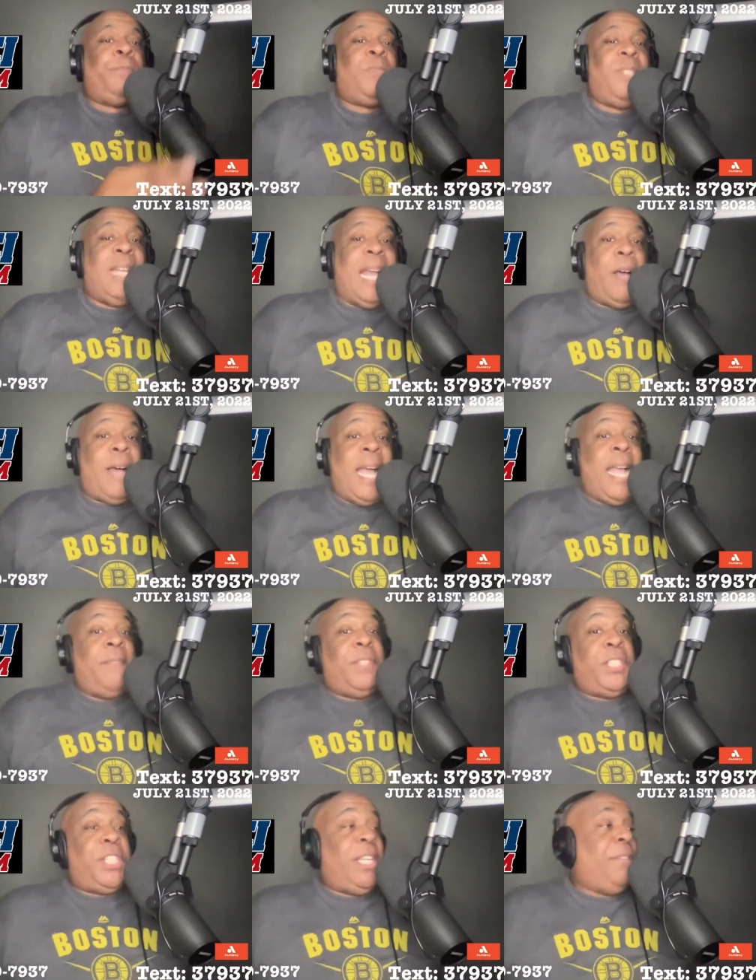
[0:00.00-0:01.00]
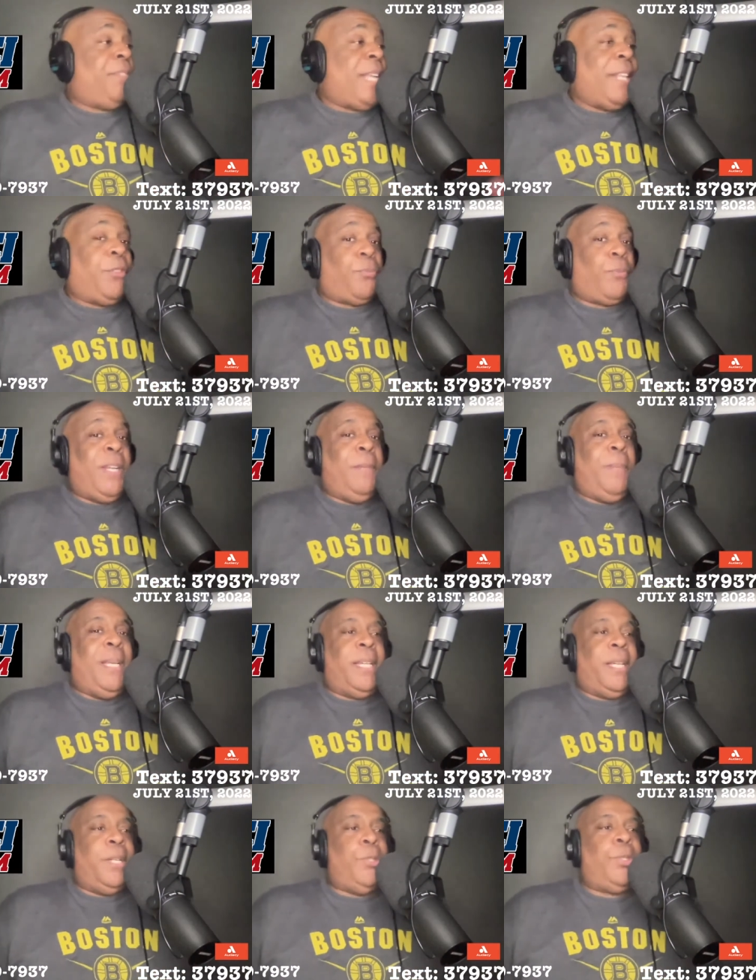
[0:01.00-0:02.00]
Now, I have the Chiefs at 3
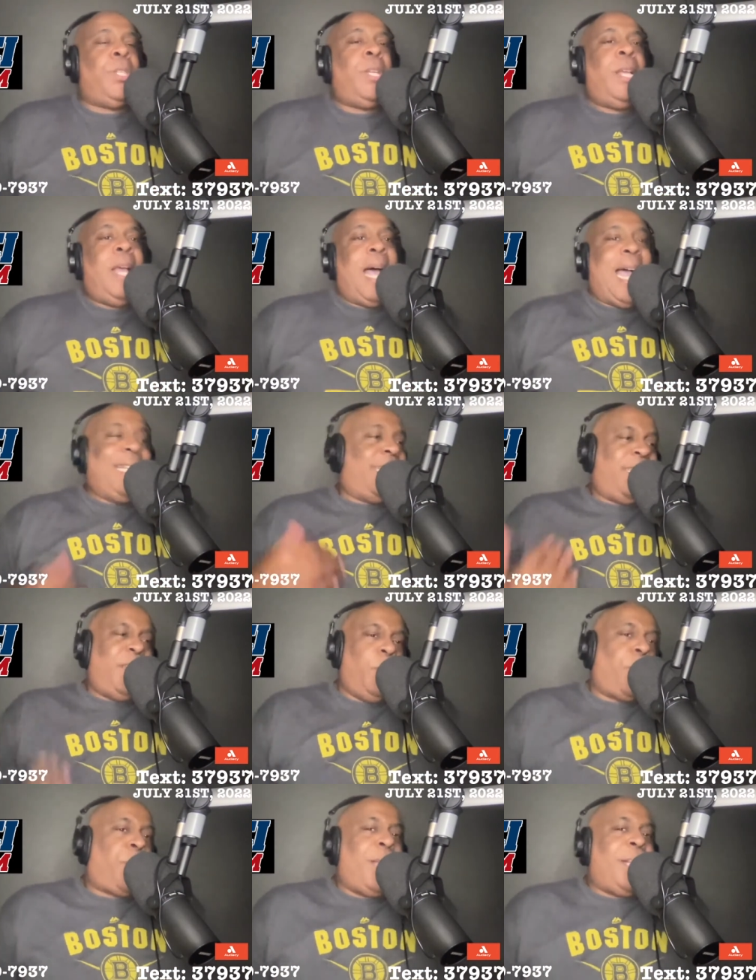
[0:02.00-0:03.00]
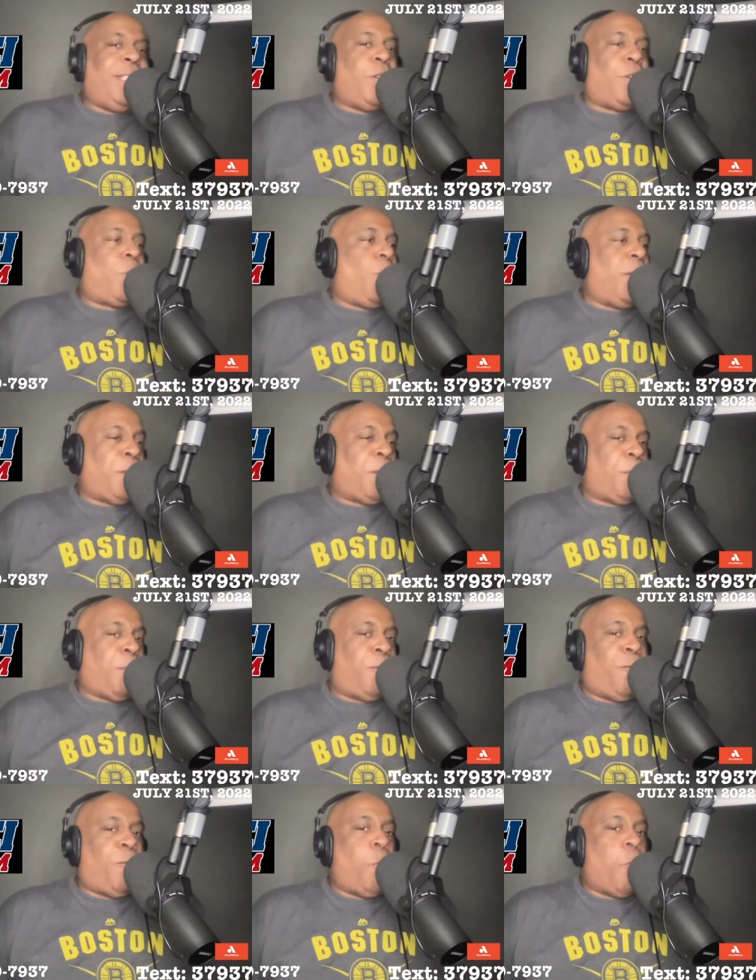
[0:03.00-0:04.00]
because I still think they're going to
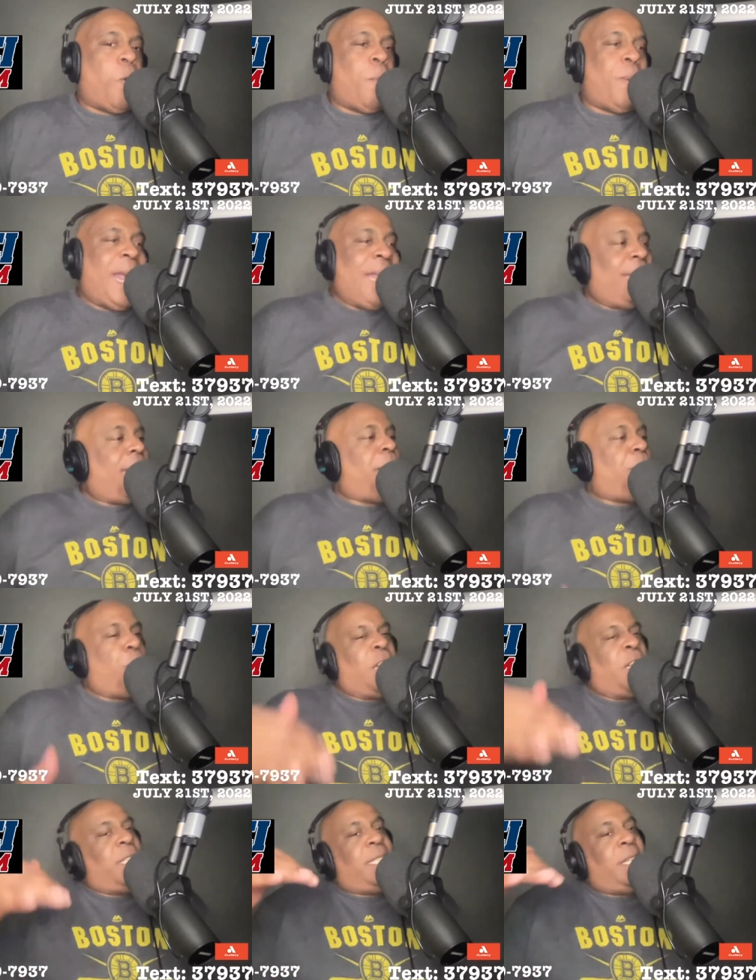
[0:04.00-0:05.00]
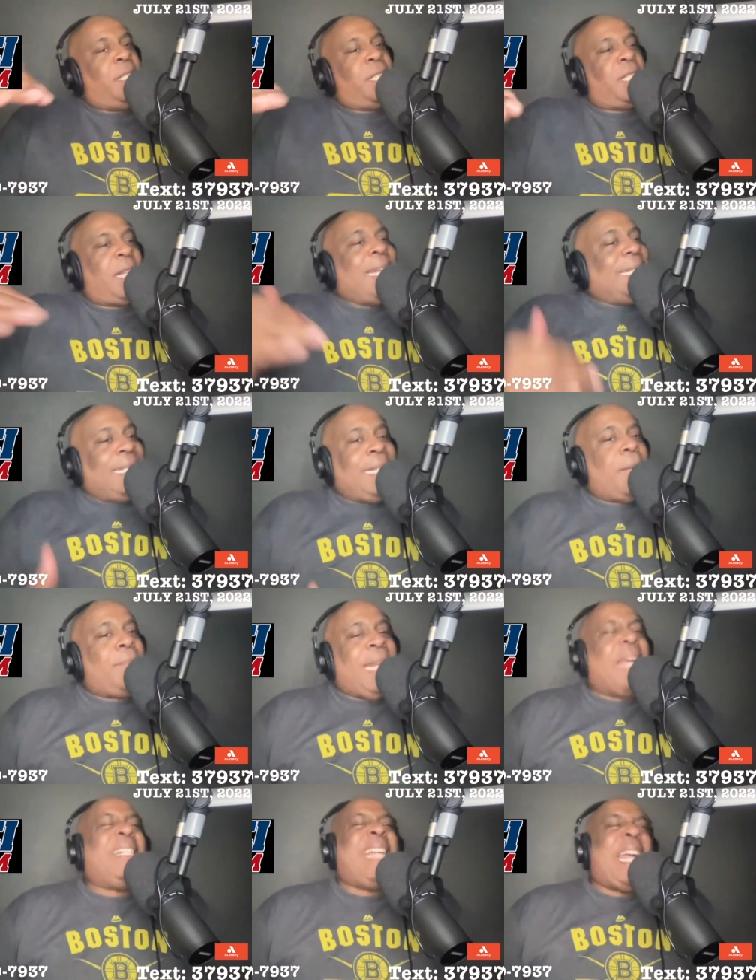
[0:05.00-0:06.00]
perform, but I think you're going to see a slight step
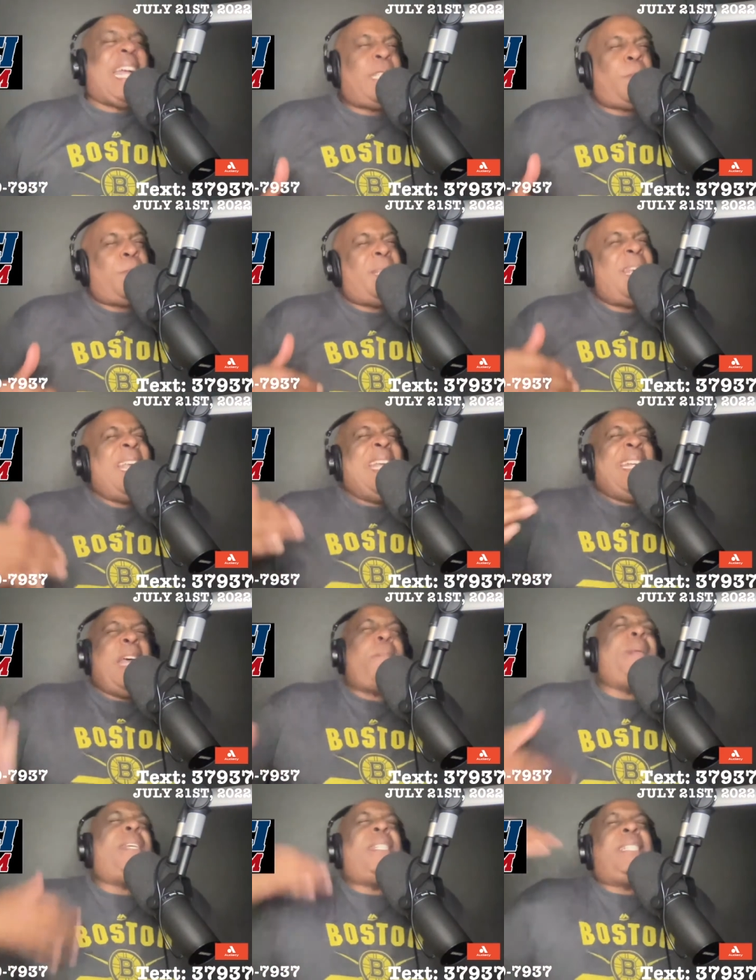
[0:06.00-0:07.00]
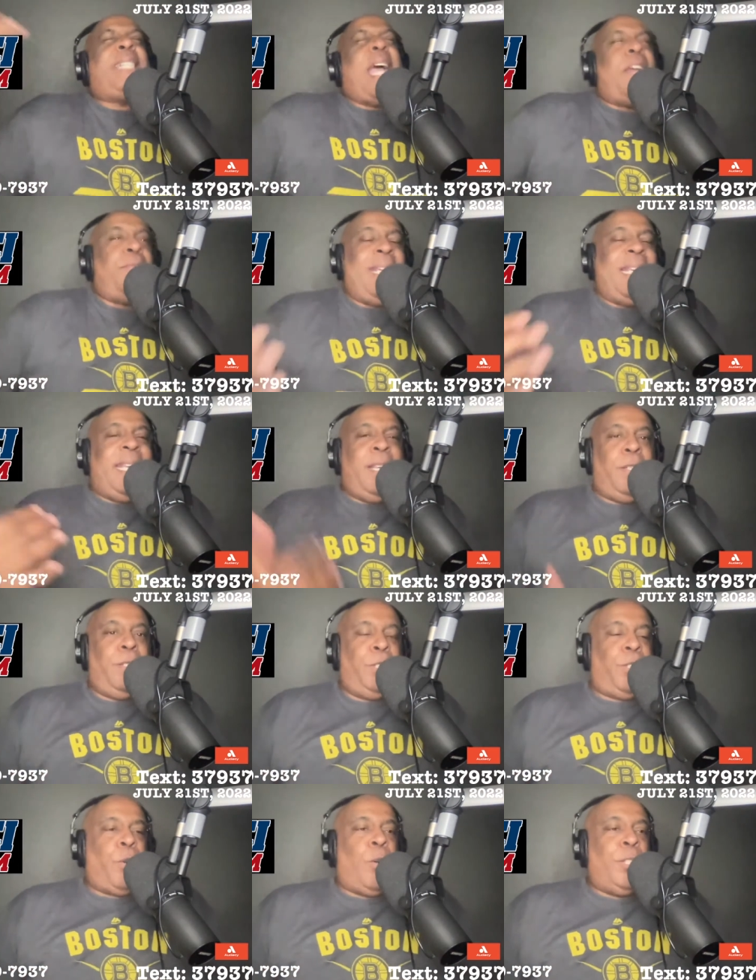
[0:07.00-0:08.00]
down. Not because Tyreek
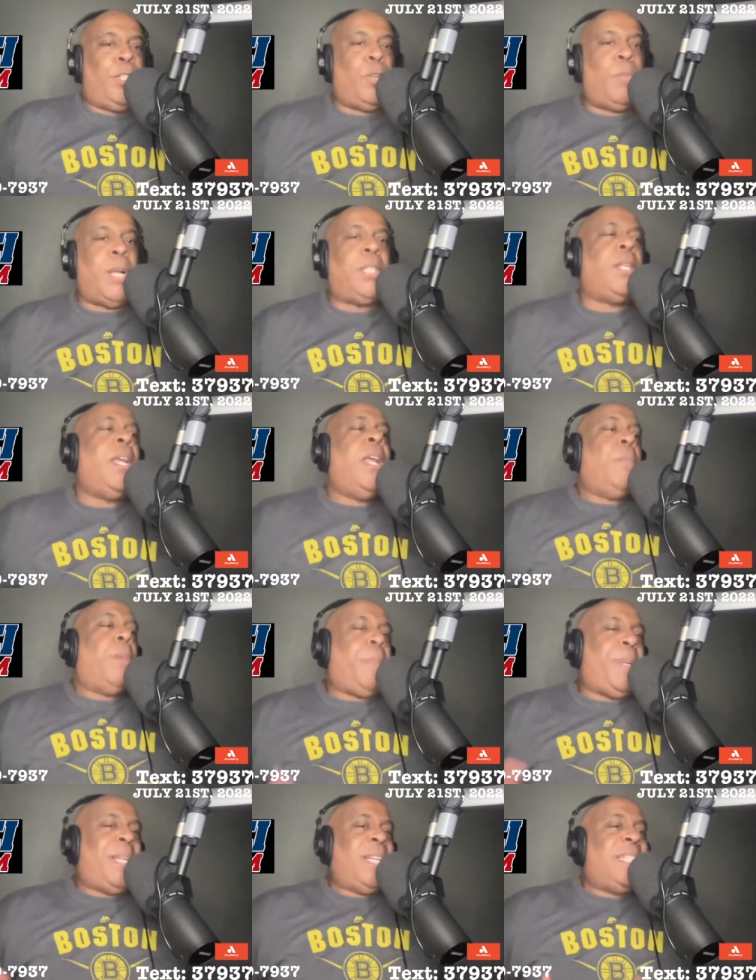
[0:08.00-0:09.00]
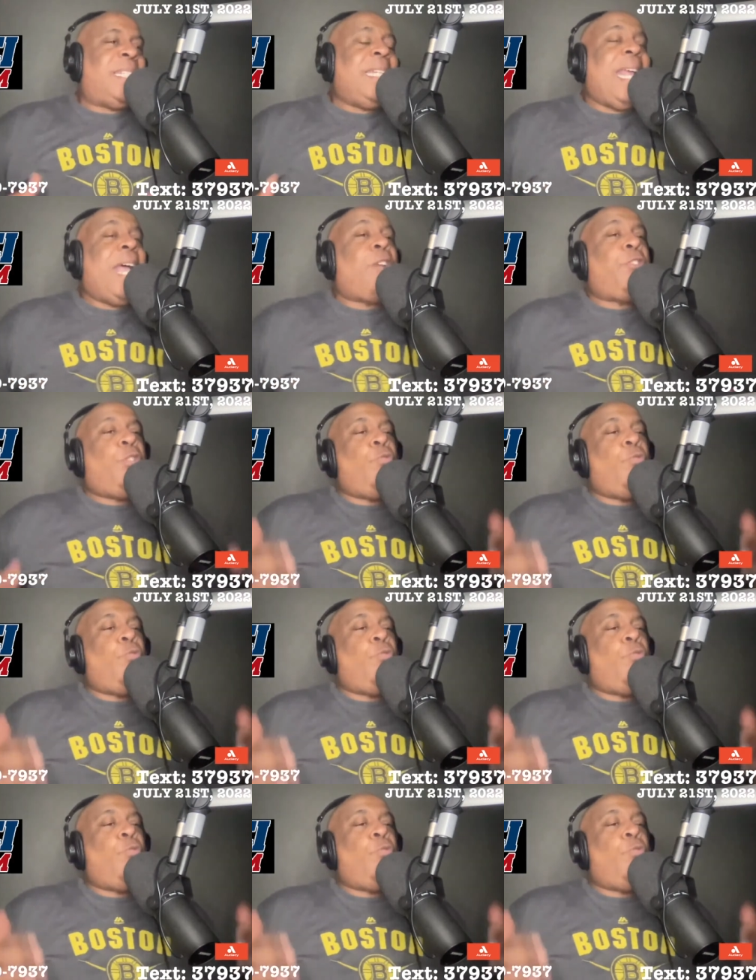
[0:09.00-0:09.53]
Hill is gone so much, but because now you